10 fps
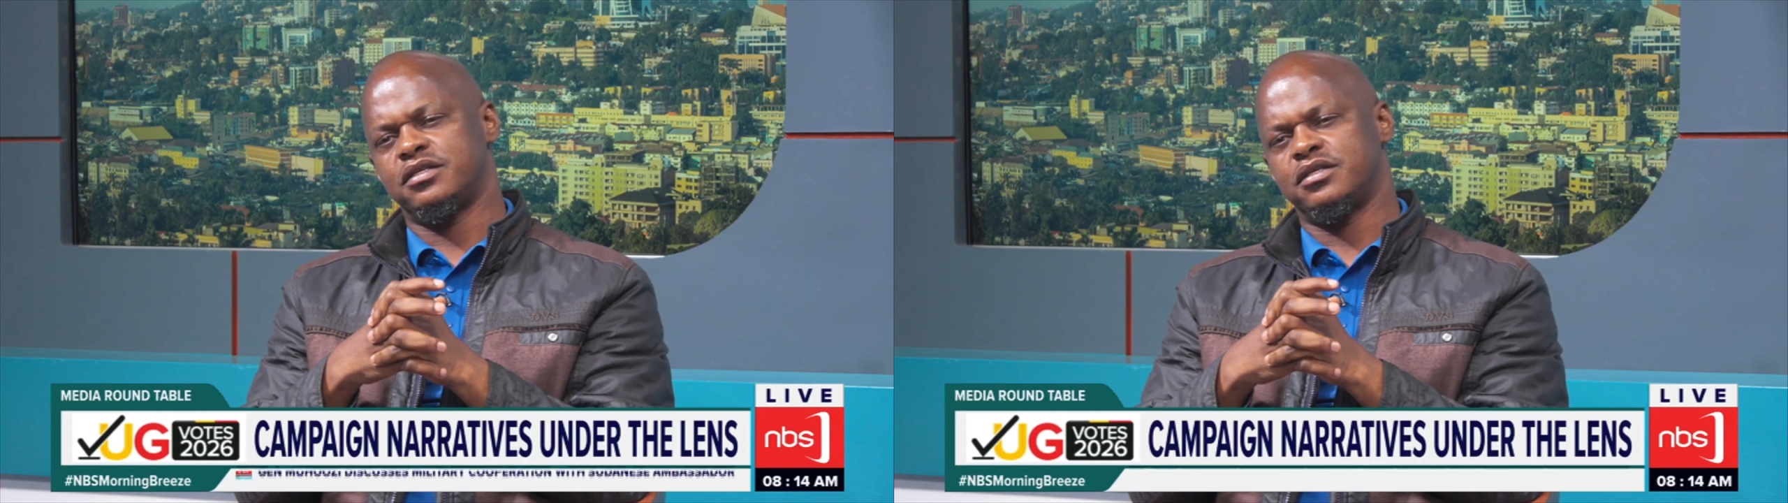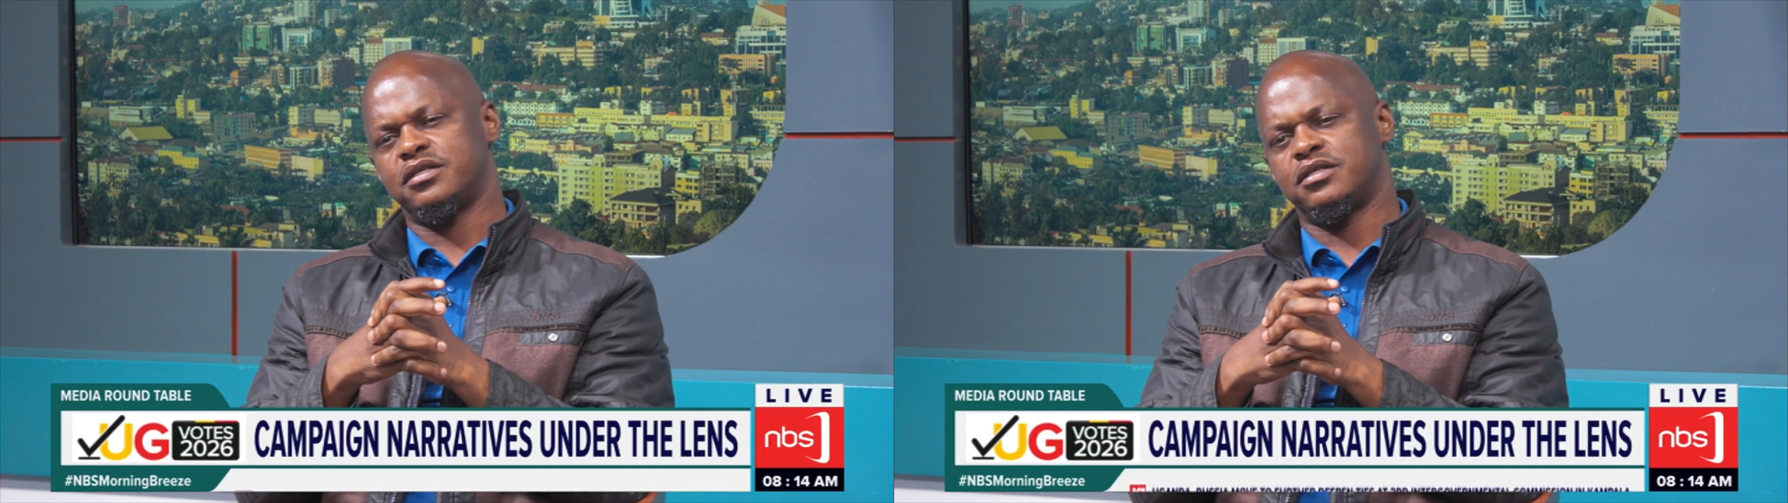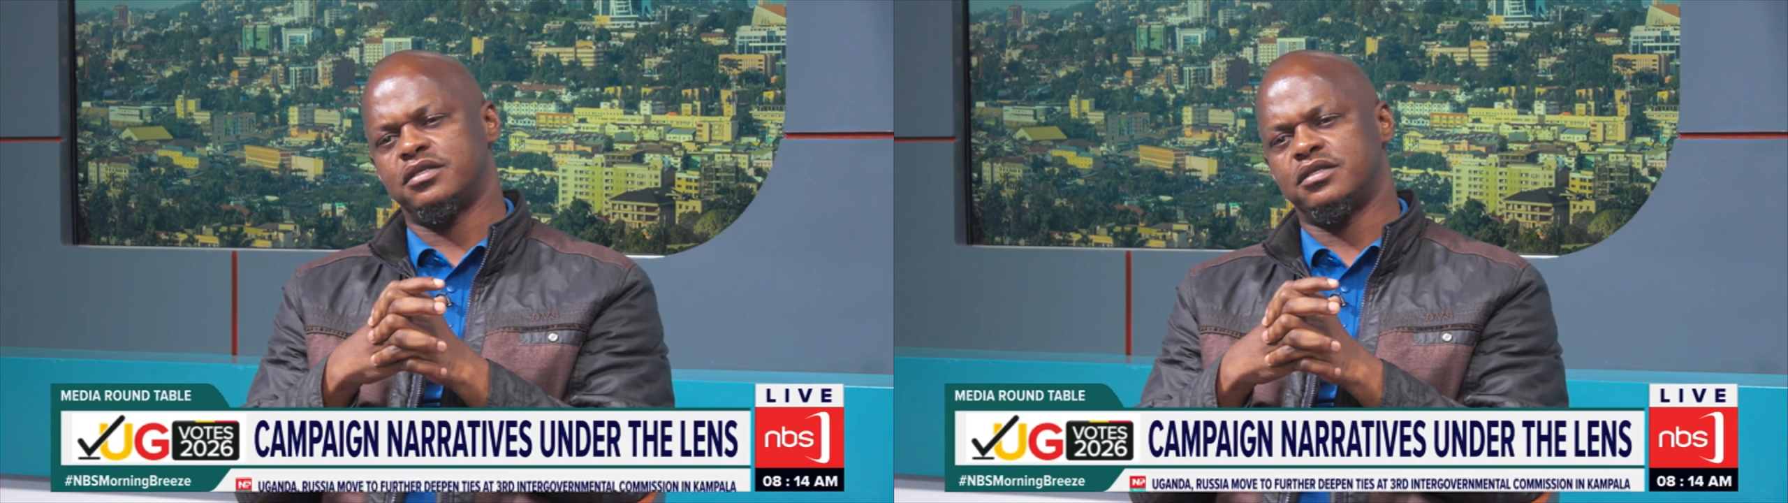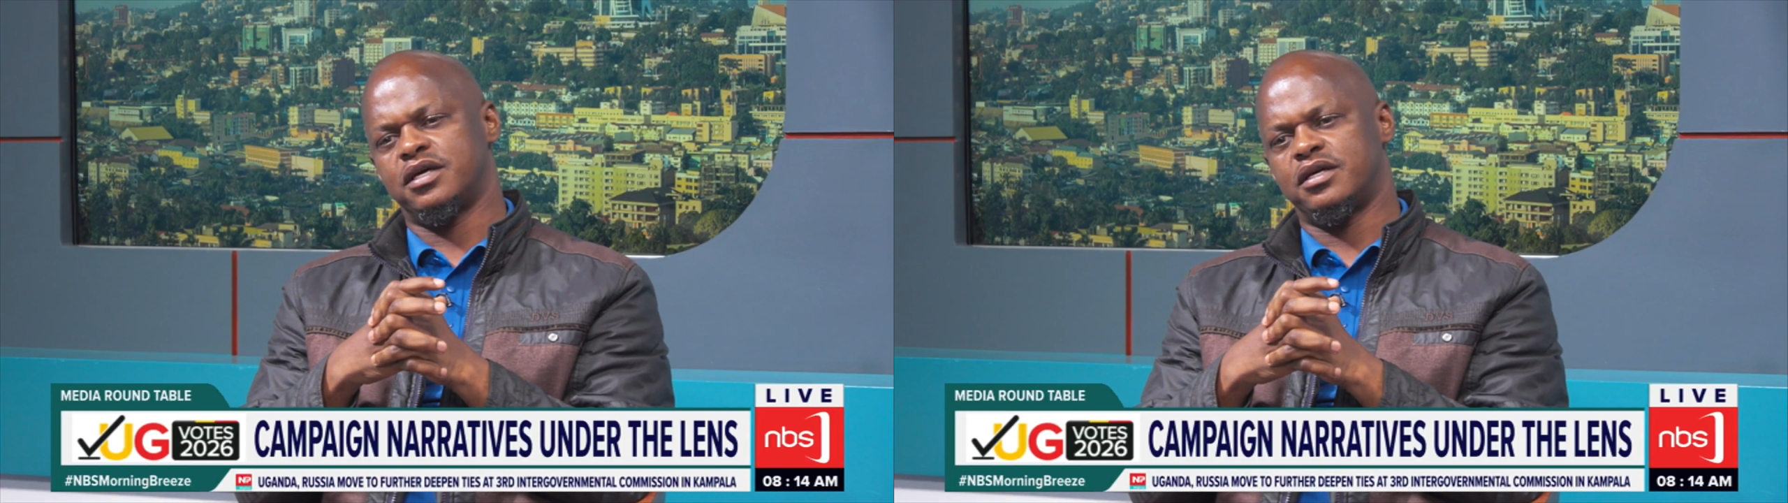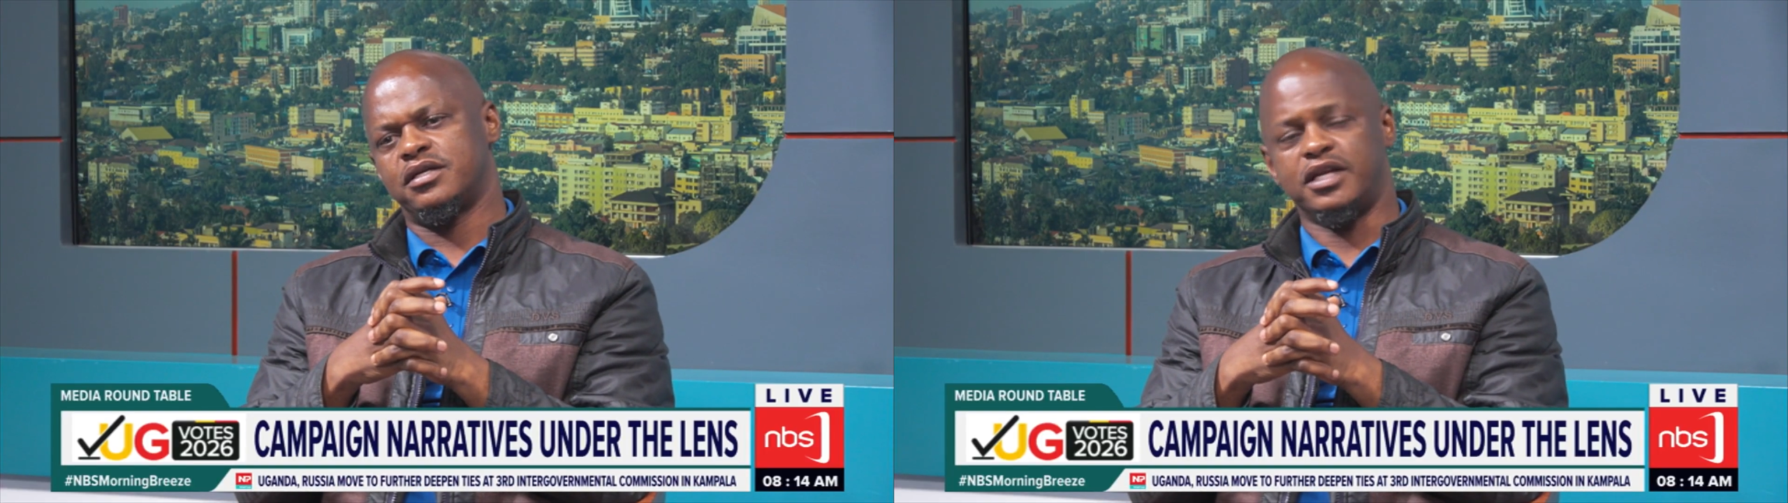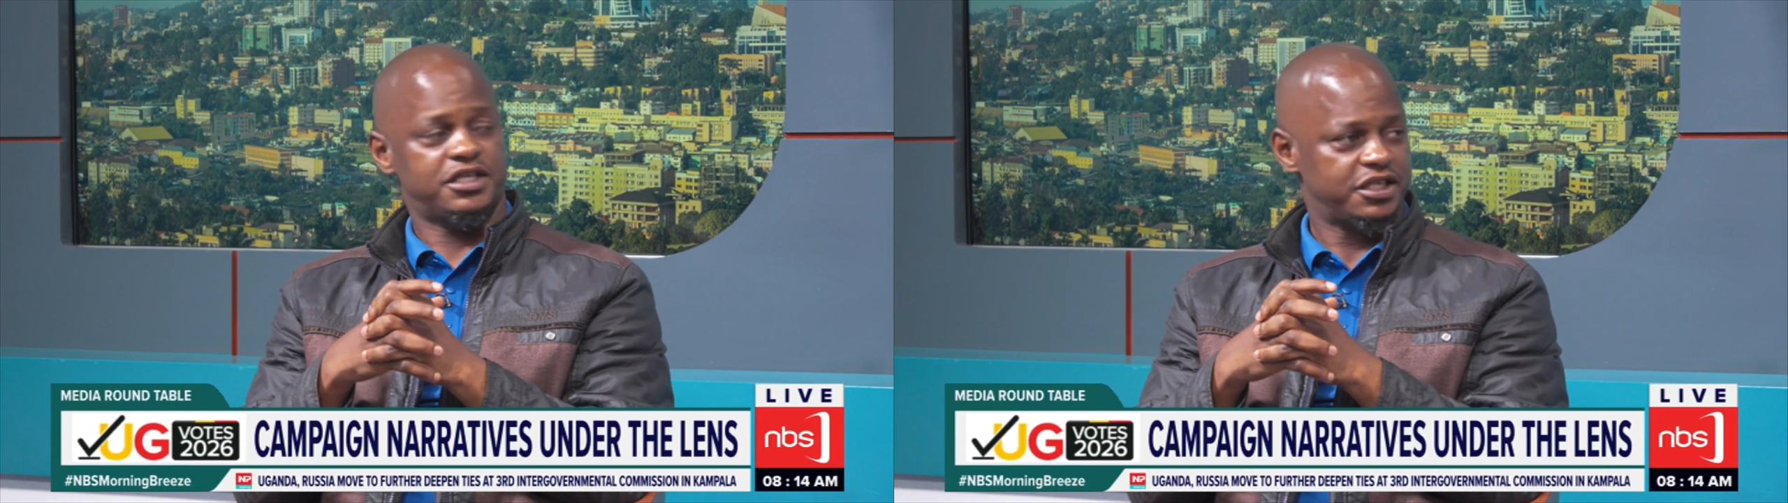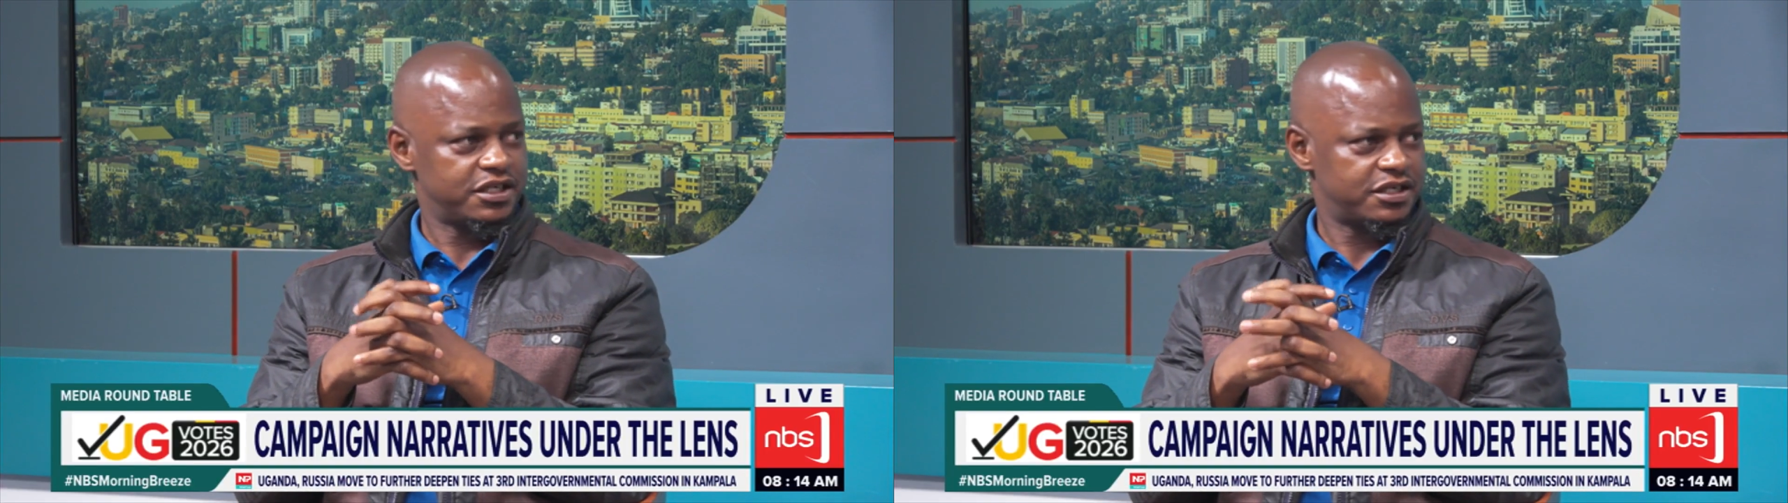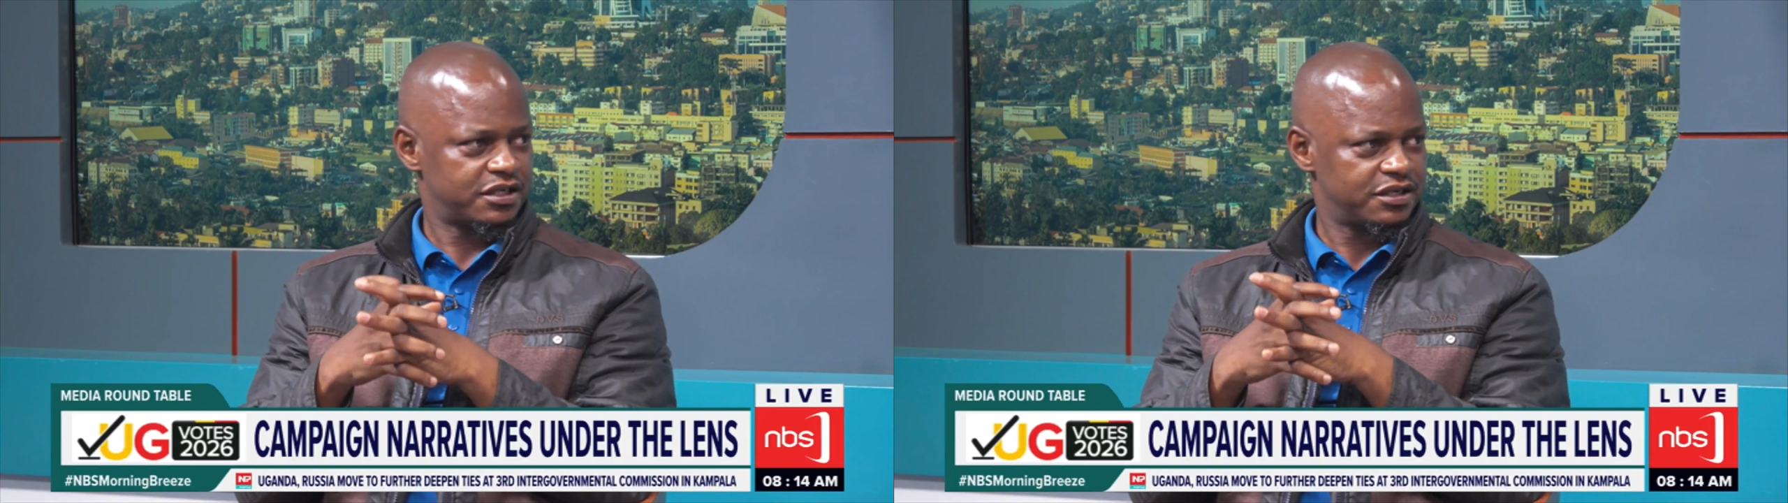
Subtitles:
in Natete.